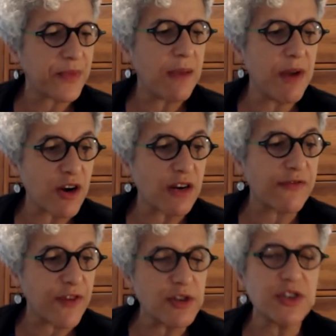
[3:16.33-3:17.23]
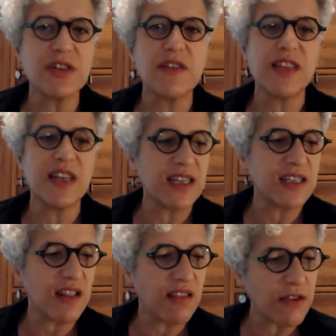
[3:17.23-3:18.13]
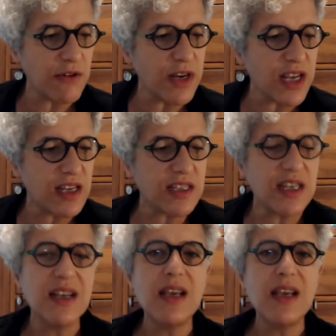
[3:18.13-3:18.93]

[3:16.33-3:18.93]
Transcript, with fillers: America firsters of the 1930s,